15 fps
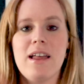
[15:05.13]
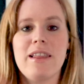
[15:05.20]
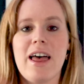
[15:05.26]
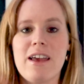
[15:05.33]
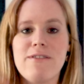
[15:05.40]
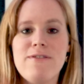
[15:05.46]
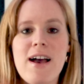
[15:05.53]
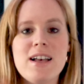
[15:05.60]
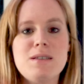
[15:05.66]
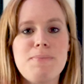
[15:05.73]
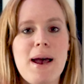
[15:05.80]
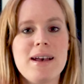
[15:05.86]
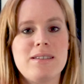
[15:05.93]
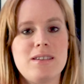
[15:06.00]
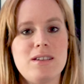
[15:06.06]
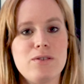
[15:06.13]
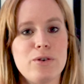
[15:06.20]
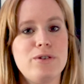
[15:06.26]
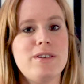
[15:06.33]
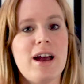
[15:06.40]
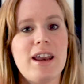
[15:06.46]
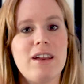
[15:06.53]
like fast passes
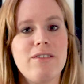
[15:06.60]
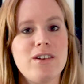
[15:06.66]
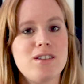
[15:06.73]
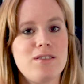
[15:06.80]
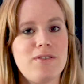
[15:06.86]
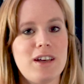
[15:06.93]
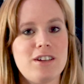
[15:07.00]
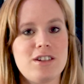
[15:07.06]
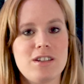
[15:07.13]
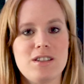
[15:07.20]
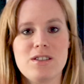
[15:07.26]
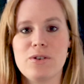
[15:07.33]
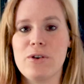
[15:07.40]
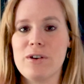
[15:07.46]
or dining reservations